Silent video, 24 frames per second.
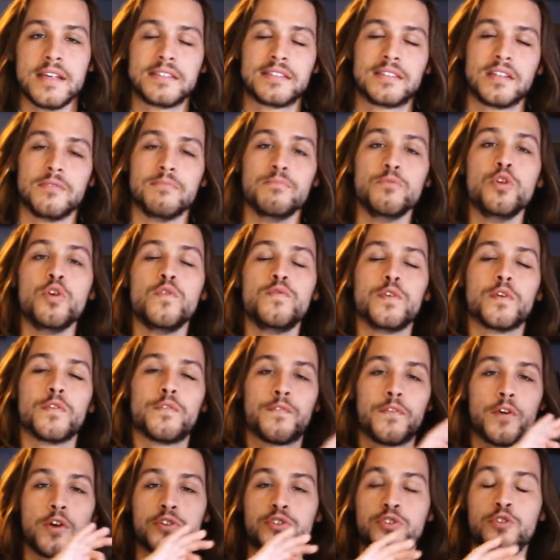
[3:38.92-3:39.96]
is to move your
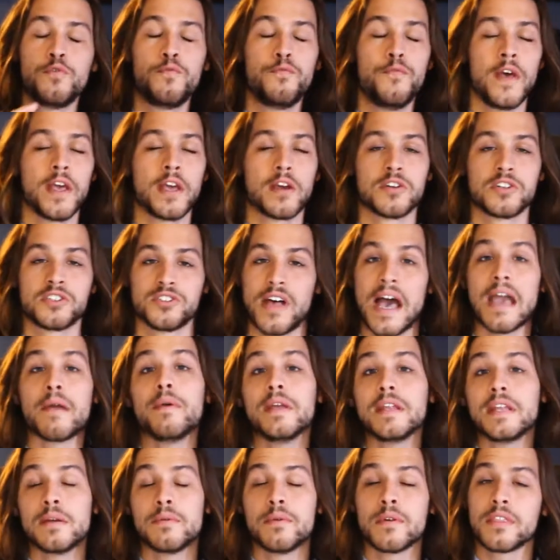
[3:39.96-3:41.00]
first two fingers like
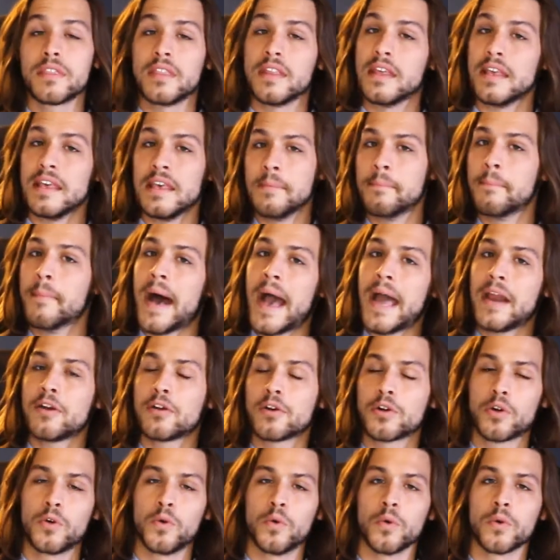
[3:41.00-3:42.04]
we did with the E
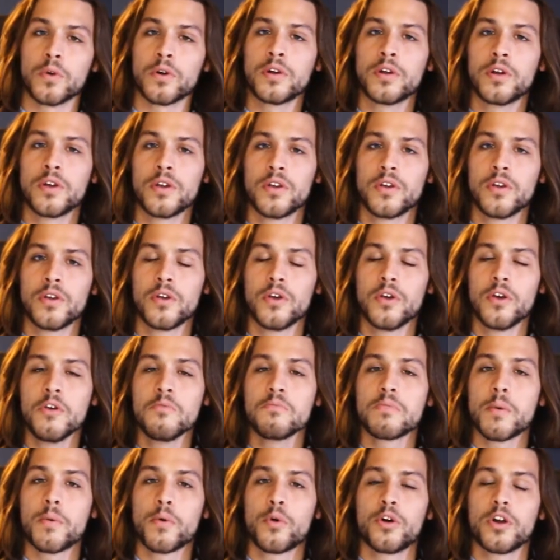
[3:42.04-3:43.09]
minor chord,
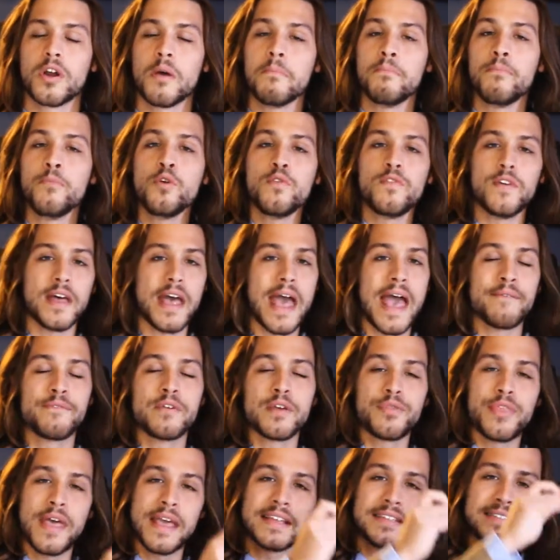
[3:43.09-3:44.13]
but we're going to move
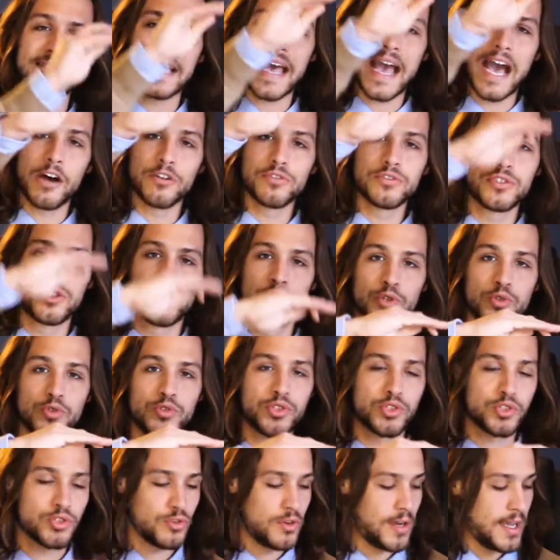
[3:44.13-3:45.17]
everything down 2
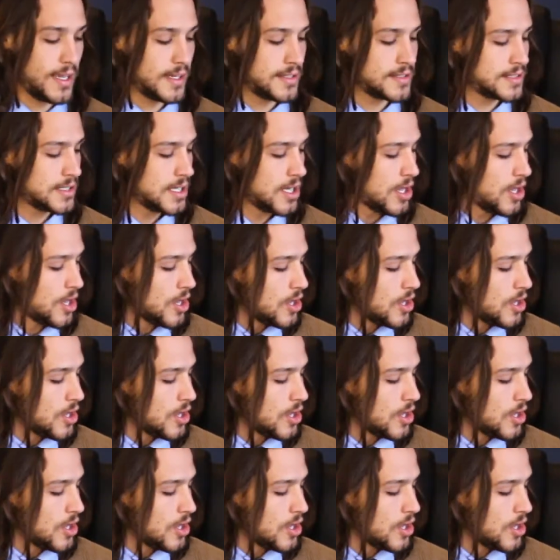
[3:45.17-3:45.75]
strings.